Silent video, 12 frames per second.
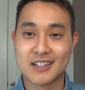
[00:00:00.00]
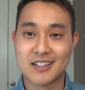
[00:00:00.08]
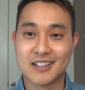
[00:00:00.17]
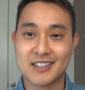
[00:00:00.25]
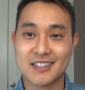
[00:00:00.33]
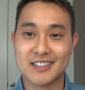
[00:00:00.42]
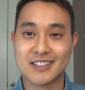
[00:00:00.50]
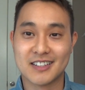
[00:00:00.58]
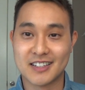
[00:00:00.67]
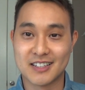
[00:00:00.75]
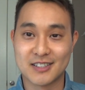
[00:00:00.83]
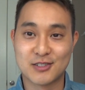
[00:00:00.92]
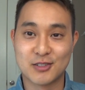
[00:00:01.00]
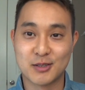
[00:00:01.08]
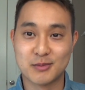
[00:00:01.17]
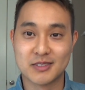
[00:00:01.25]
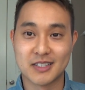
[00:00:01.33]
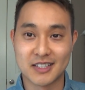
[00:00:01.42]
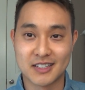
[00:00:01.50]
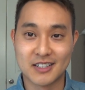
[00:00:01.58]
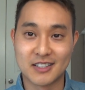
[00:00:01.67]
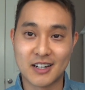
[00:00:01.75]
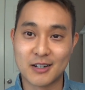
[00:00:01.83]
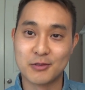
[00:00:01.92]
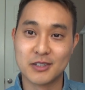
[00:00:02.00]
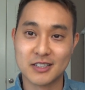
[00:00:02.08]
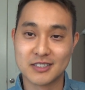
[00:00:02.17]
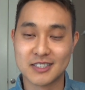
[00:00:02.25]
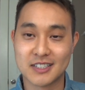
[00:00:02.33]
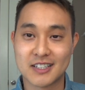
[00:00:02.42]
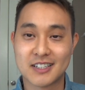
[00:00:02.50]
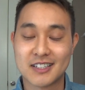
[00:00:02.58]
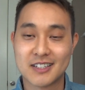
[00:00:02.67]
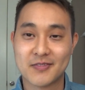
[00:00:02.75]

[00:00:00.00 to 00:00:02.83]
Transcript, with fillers: Like your dreams, like they're not realistic.